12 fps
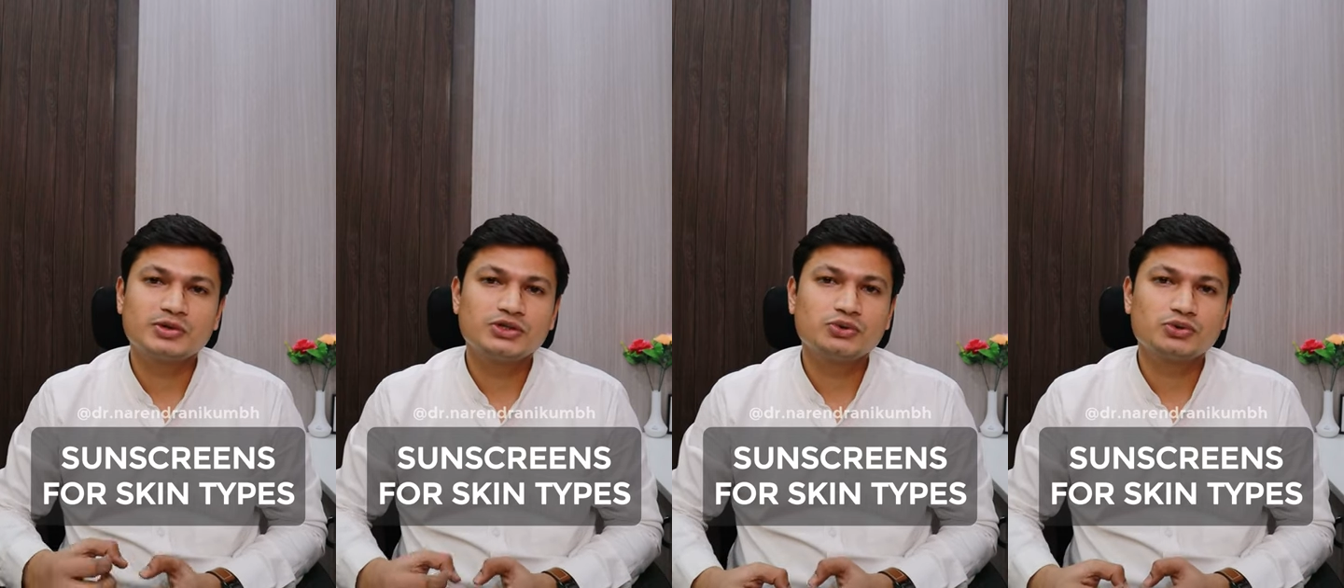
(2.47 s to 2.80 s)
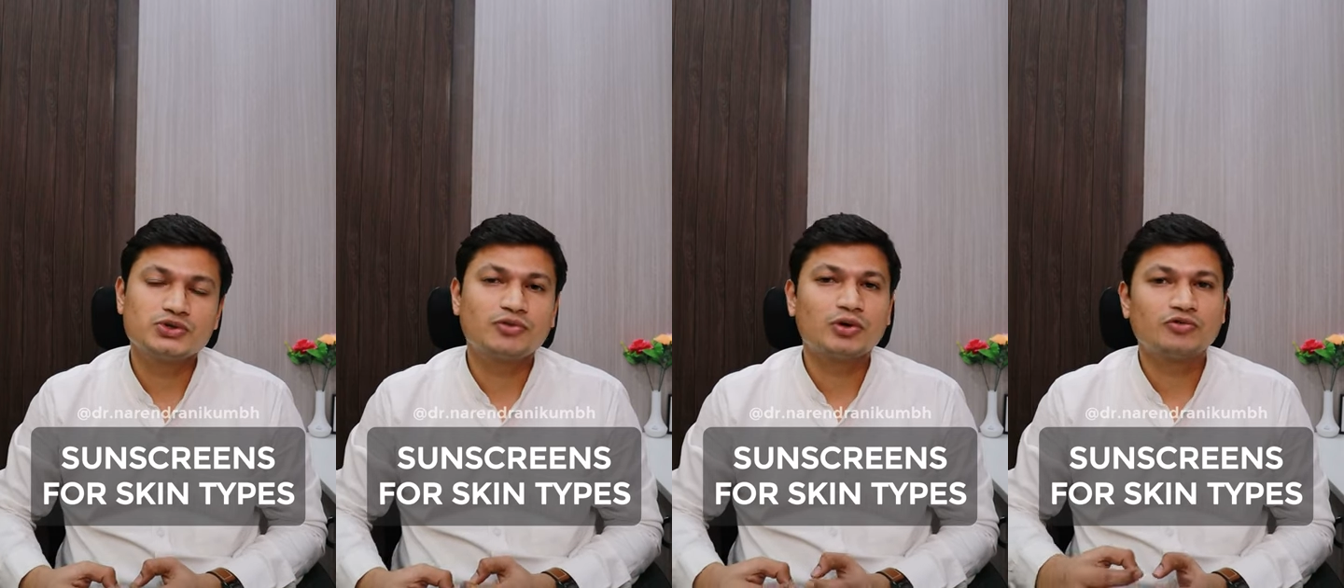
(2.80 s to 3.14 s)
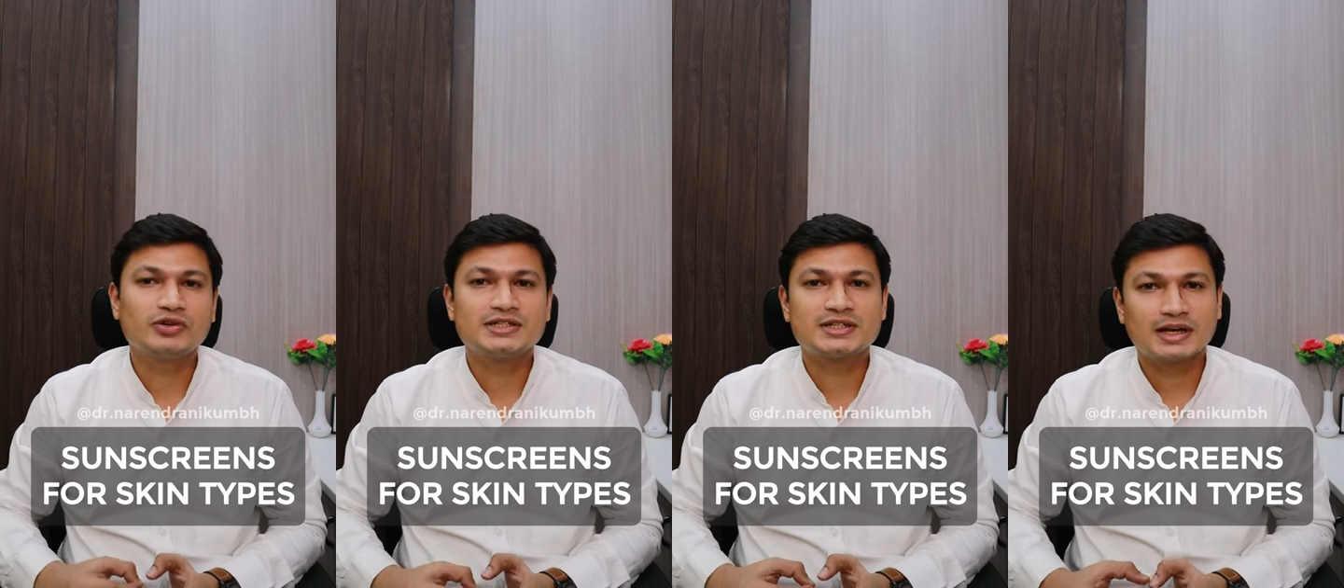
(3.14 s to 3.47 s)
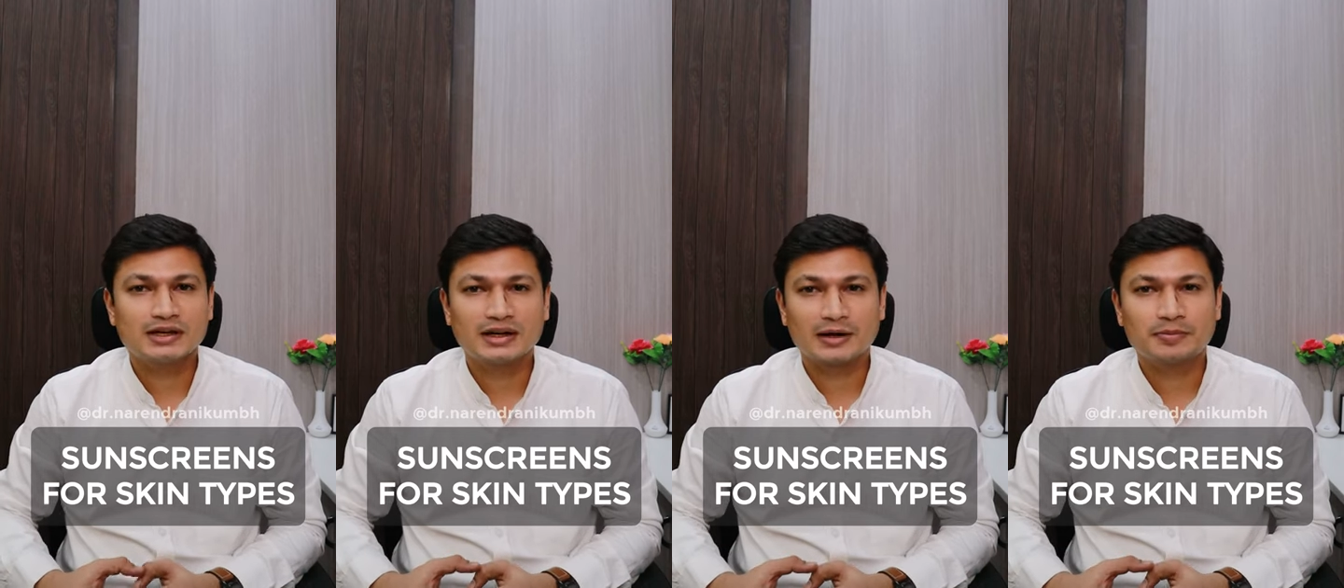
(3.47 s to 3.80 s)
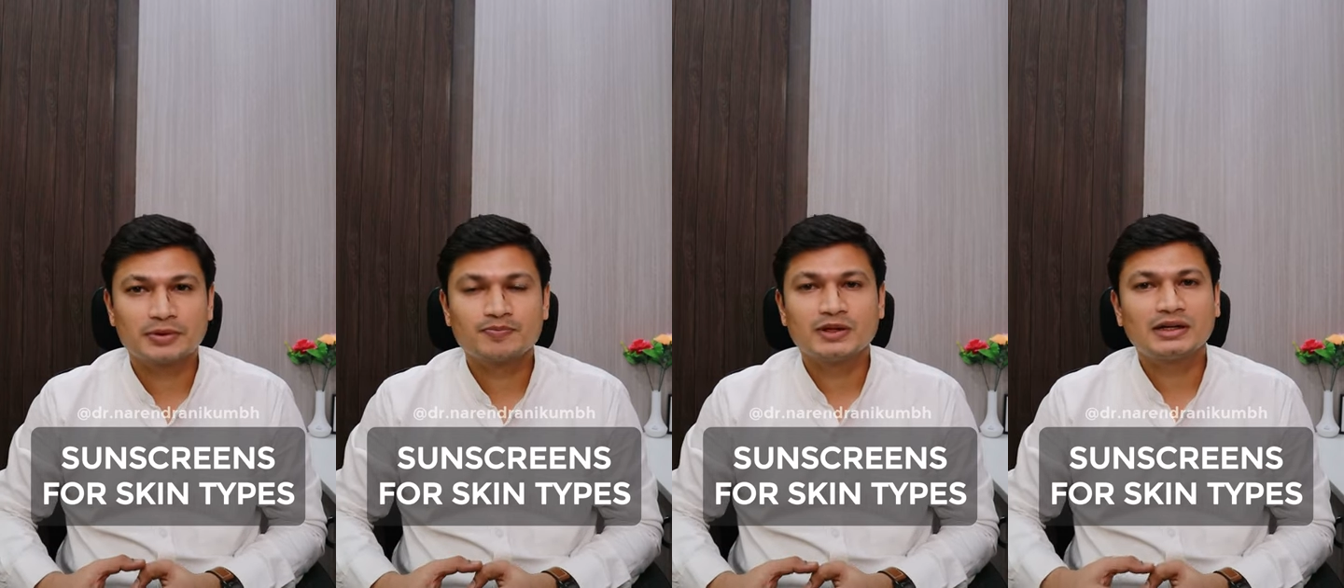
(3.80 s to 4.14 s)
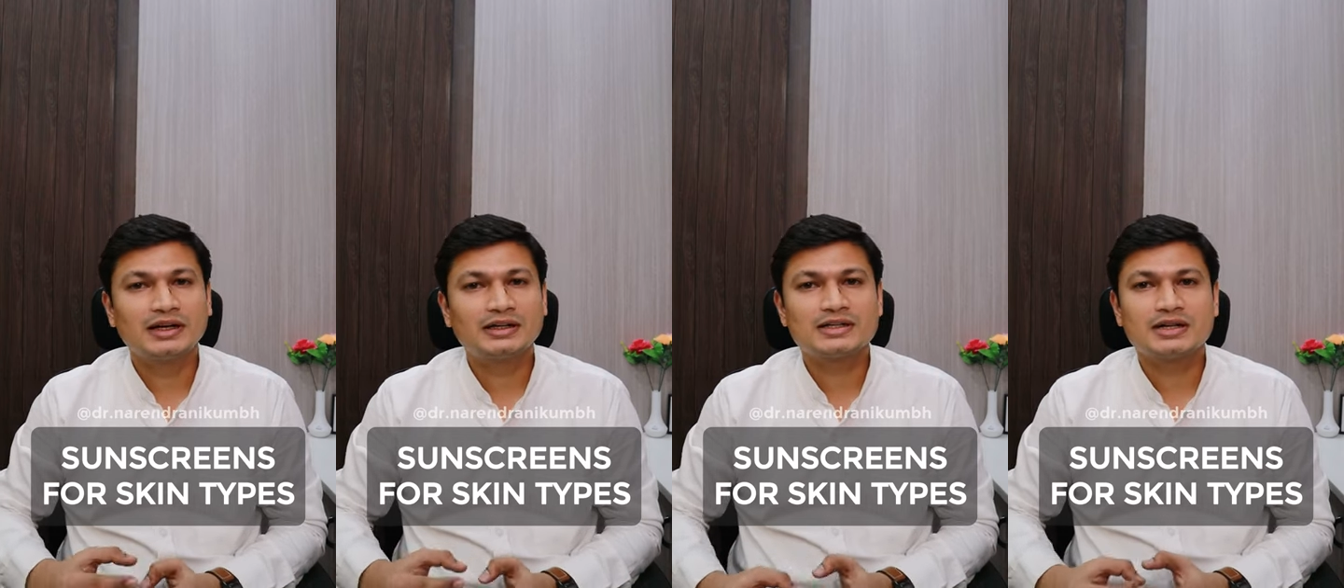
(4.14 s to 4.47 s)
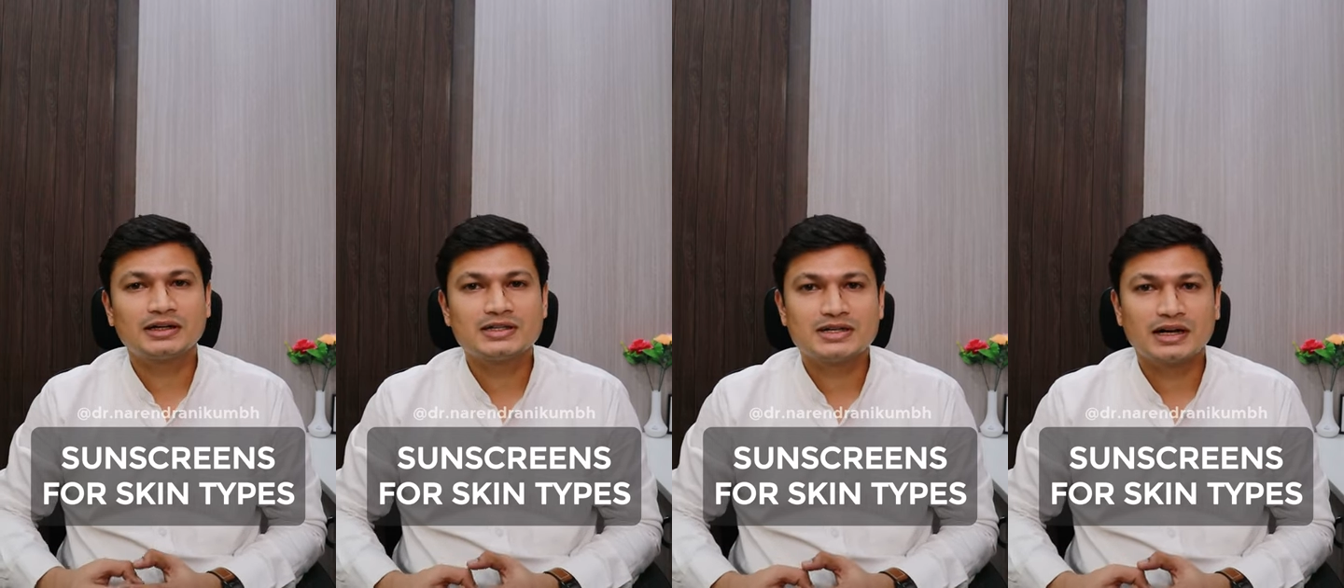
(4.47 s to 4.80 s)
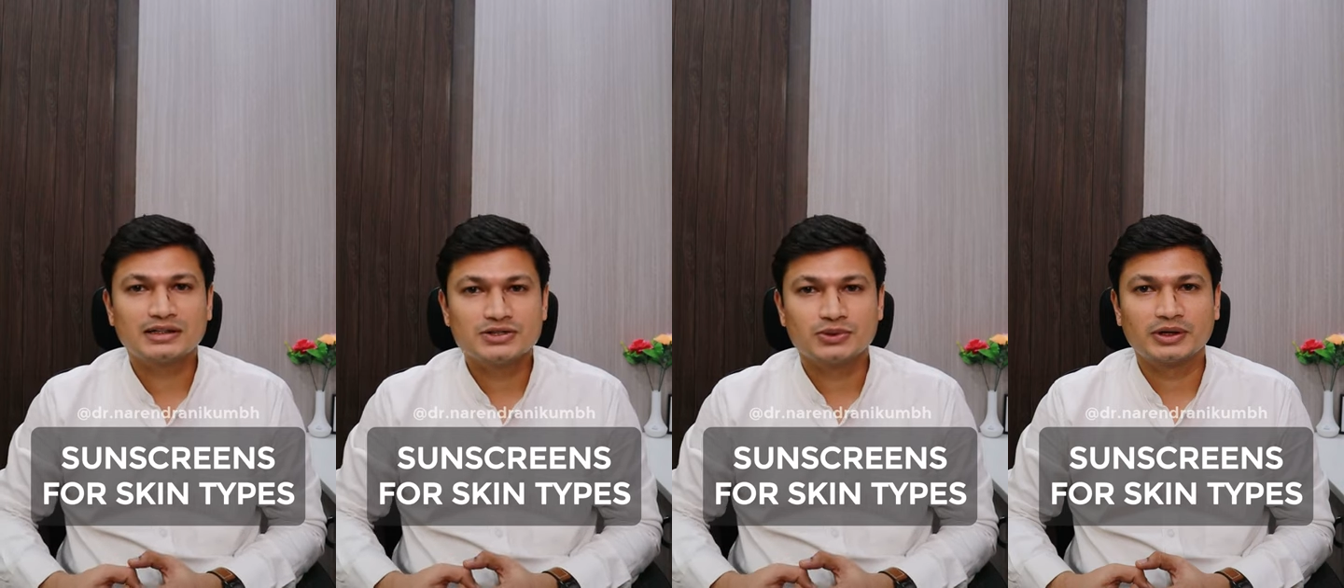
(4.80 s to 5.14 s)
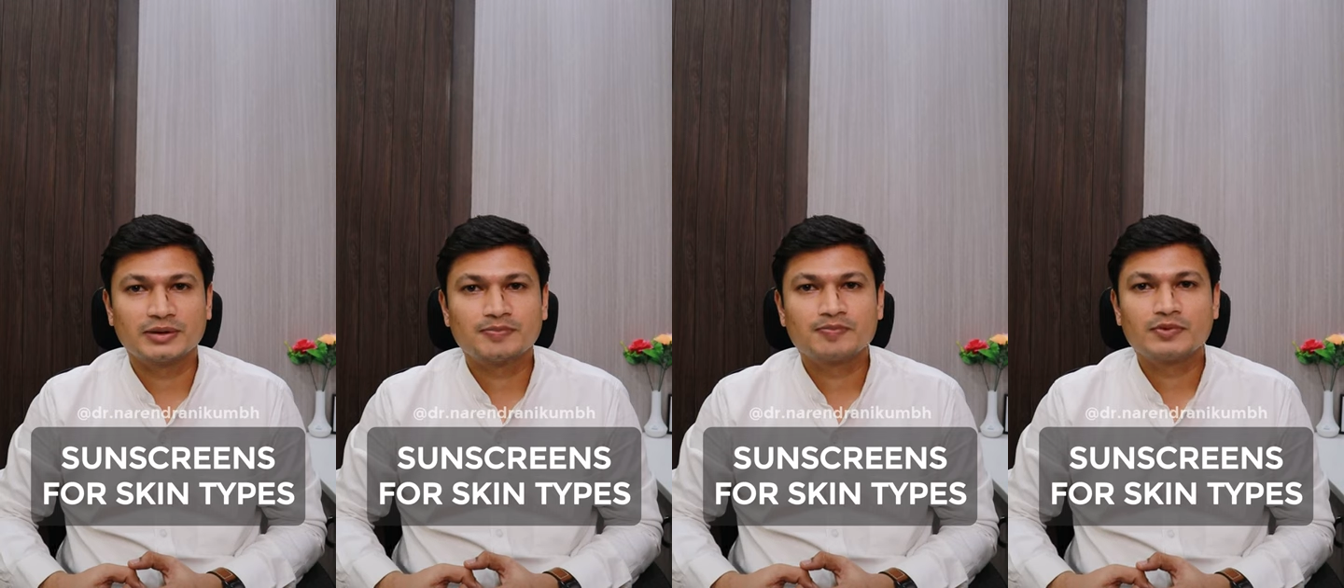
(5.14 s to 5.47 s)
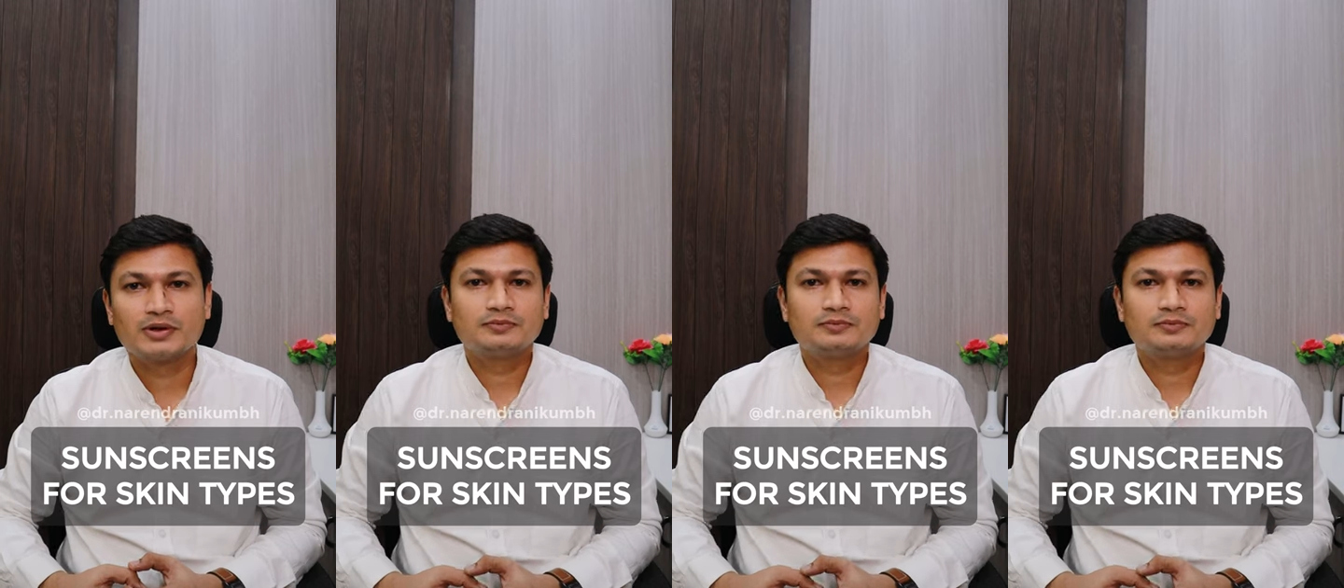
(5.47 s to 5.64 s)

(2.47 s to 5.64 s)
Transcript: to be used for which skin type. Let us understand this today.